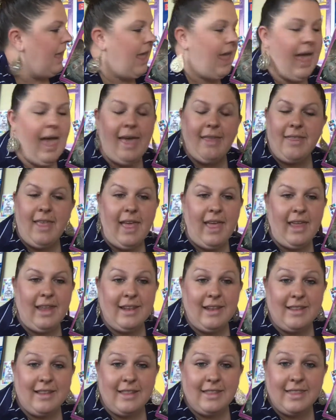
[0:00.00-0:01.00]
And
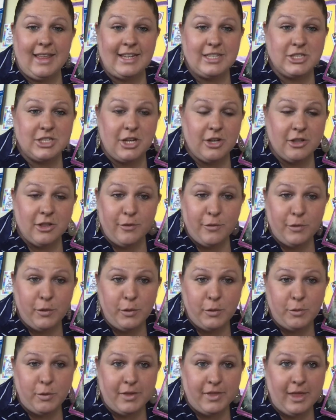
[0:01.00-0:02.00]
then they share the
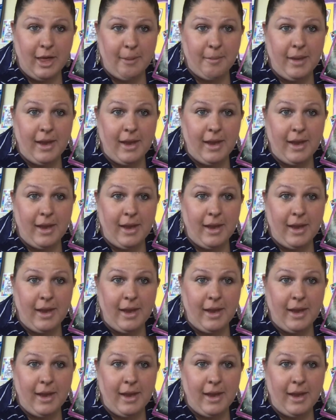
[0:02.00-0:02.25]
food with them.